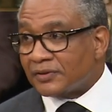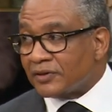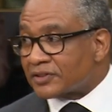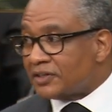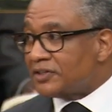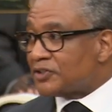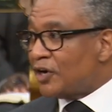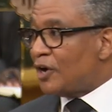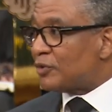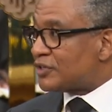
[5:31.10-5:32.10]
Crystal and
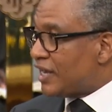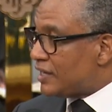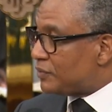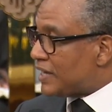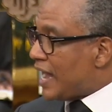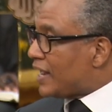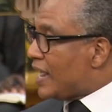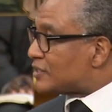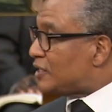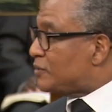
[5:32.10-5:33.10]
John was dating when I
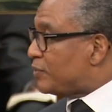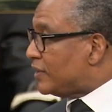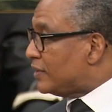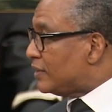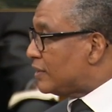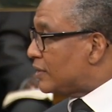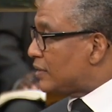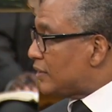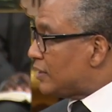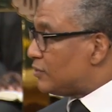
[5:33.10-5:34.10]
got sleepy.
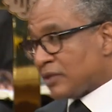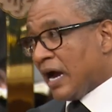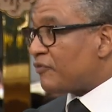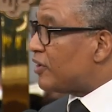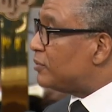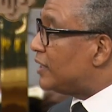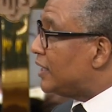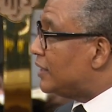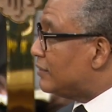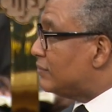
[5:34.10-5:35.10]
It was time for him to leave.